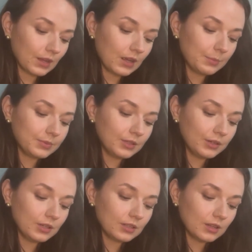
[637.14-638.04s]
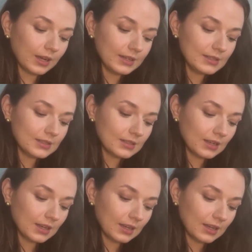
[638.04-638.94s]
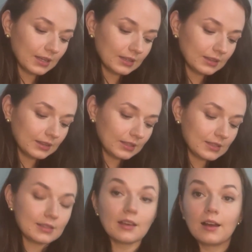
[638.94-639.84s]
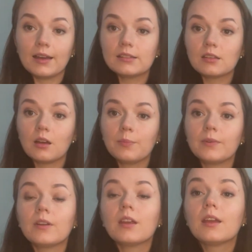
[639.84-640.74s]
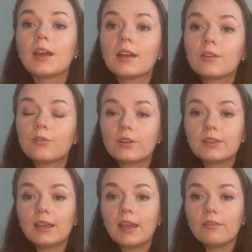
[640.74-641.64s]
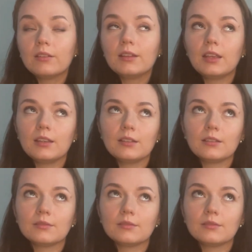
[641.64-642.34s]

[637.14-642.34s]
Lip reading: Hypnotic Lights, and it's the eye topper. For the everyday